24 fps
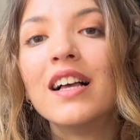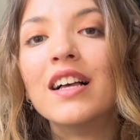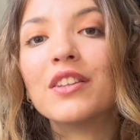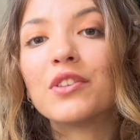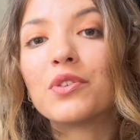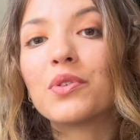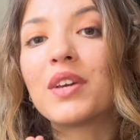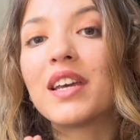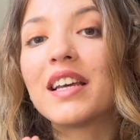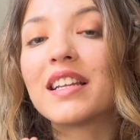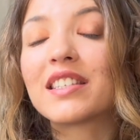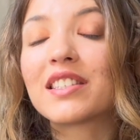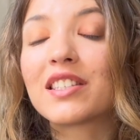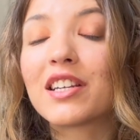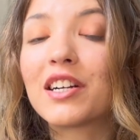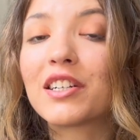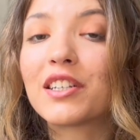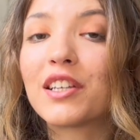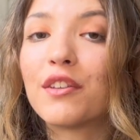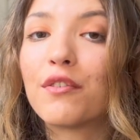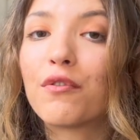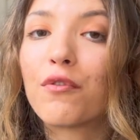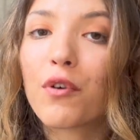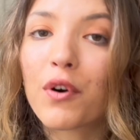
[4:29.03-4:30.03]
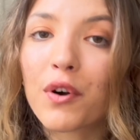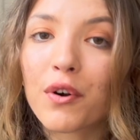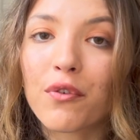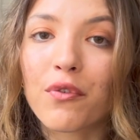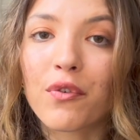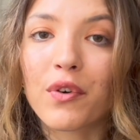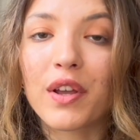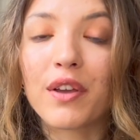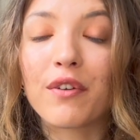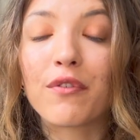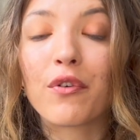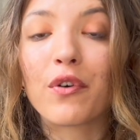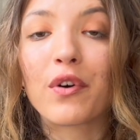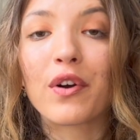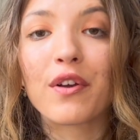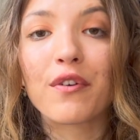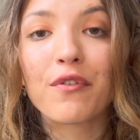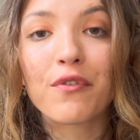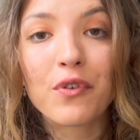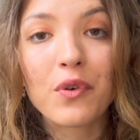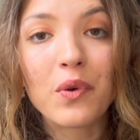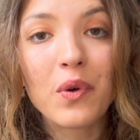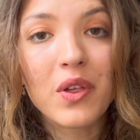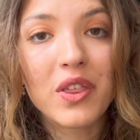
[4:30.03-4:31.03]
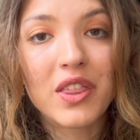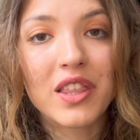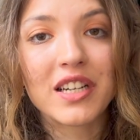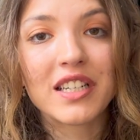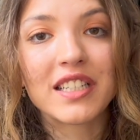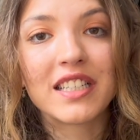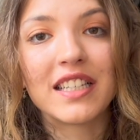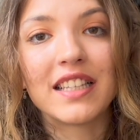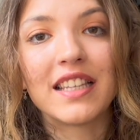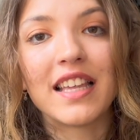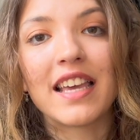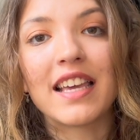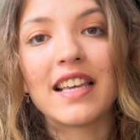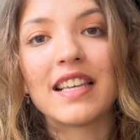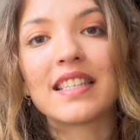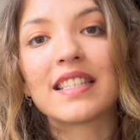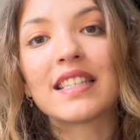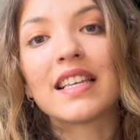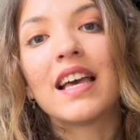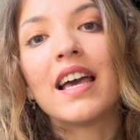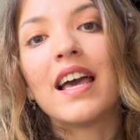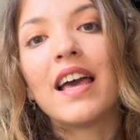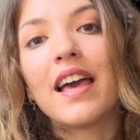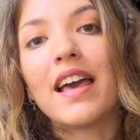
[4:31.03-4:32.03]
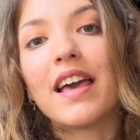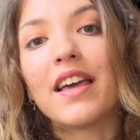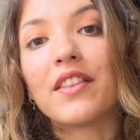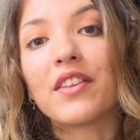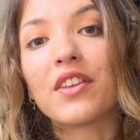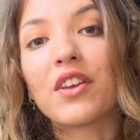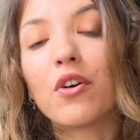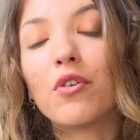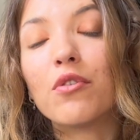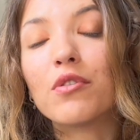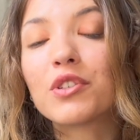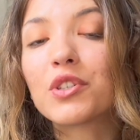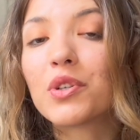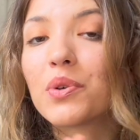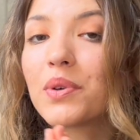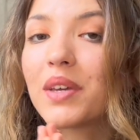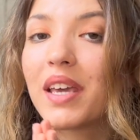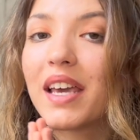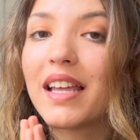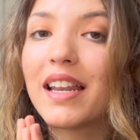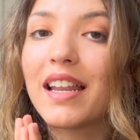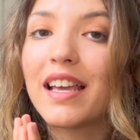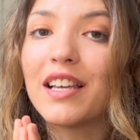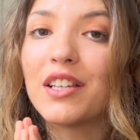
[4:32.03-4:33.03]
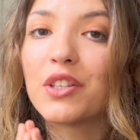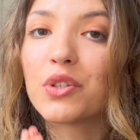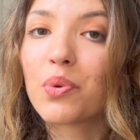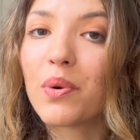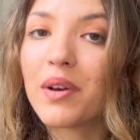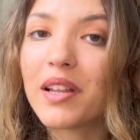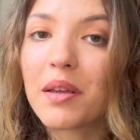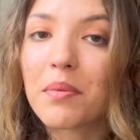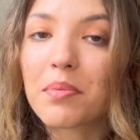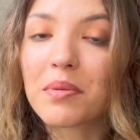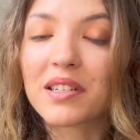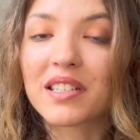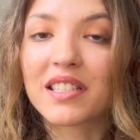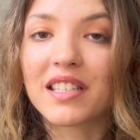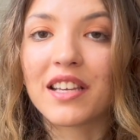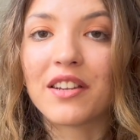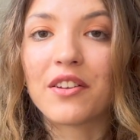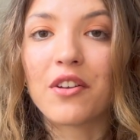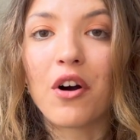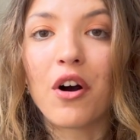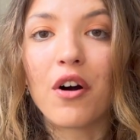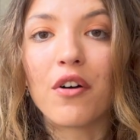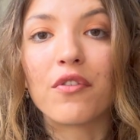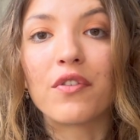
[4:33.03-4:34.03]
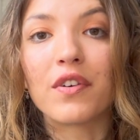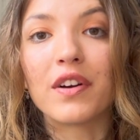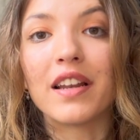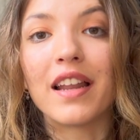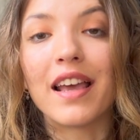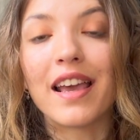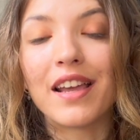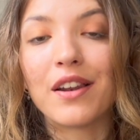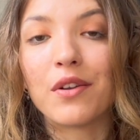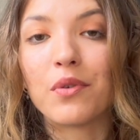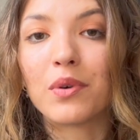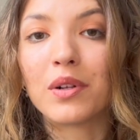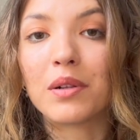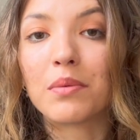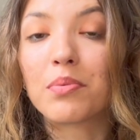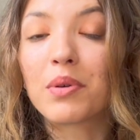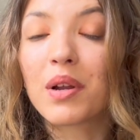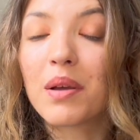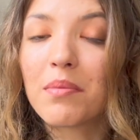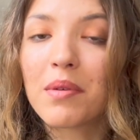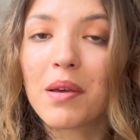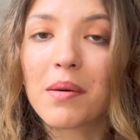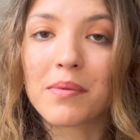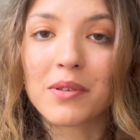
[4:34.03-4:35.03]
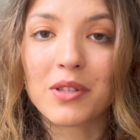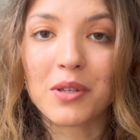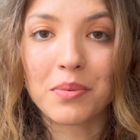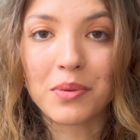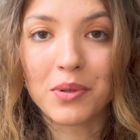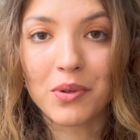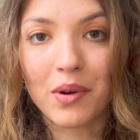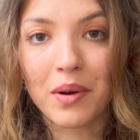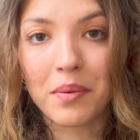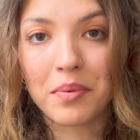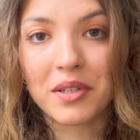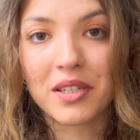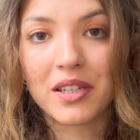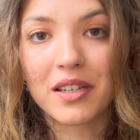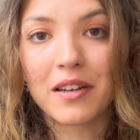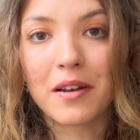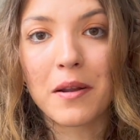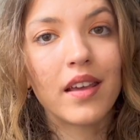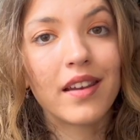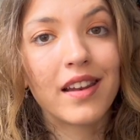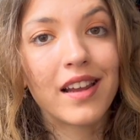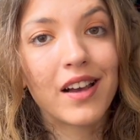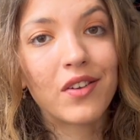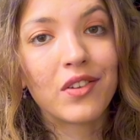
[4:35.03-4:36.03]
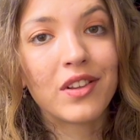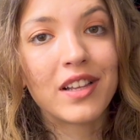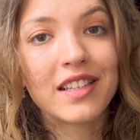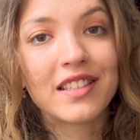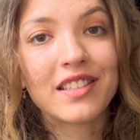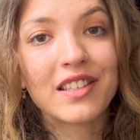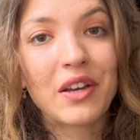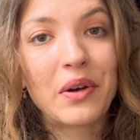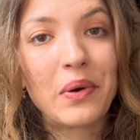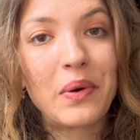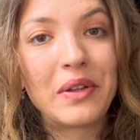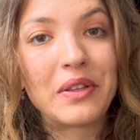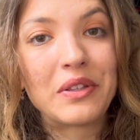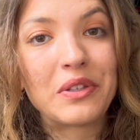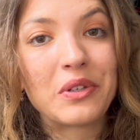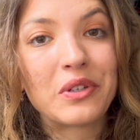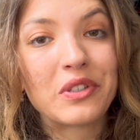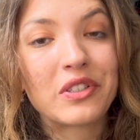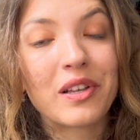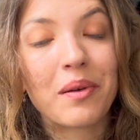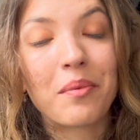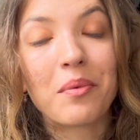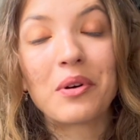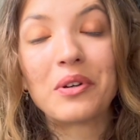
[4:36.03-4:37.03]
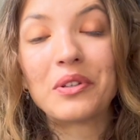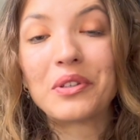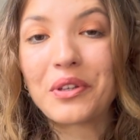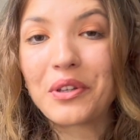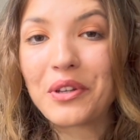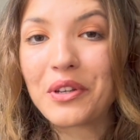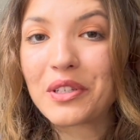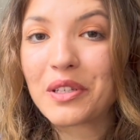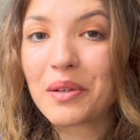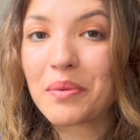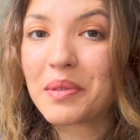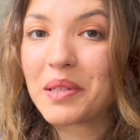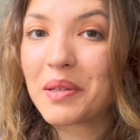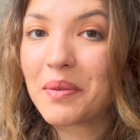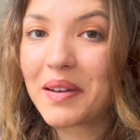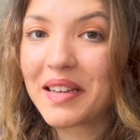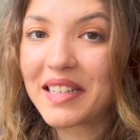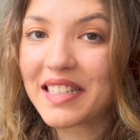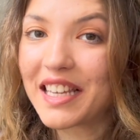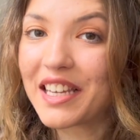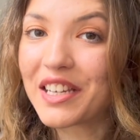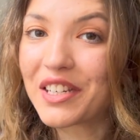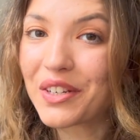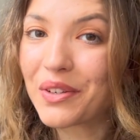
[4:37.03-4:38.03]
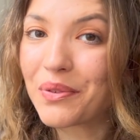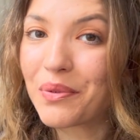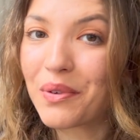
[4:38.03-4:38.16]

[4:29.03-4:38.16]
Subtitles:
to get started for free for a full 30 days and also get a 20% off an annual premium subscription. And now let's go and do some continuous optimization